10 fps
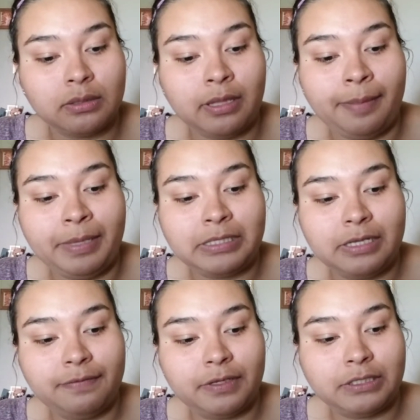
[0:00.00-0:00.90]
Let me see
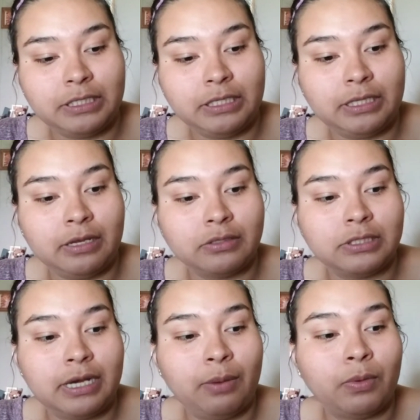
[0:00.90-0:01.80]
if there's anything
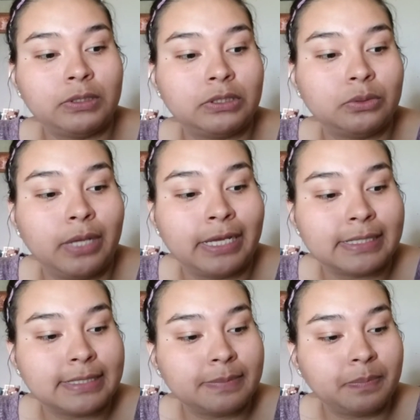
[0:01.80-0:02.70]
else that I want to
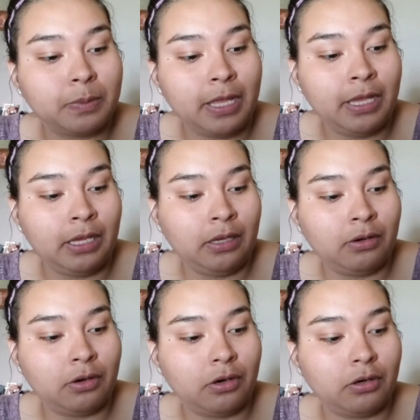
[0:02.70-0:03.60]

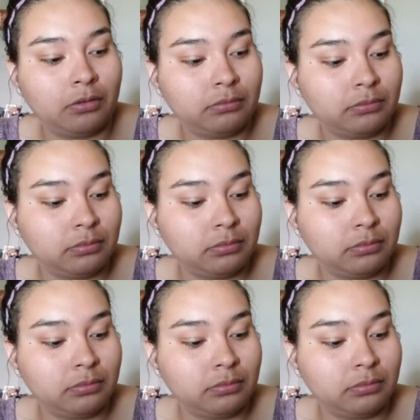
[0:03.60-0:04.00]
explain or